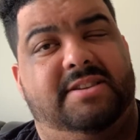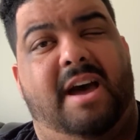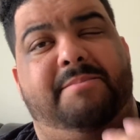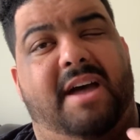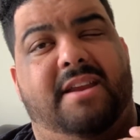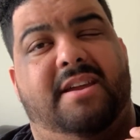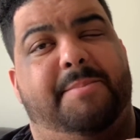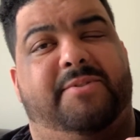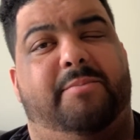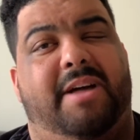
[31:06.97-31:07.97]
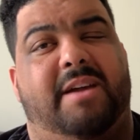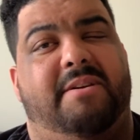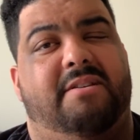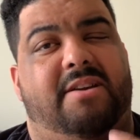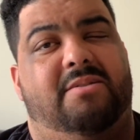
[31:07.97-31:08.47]
I'm not an episode of Black
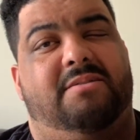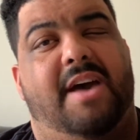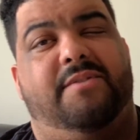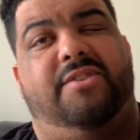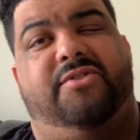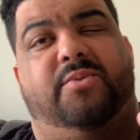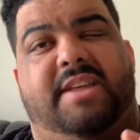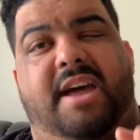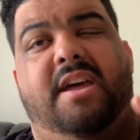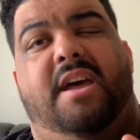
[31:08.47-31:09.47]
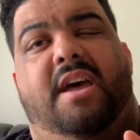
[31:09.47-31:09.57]
Mirror. I don't have an issue with that.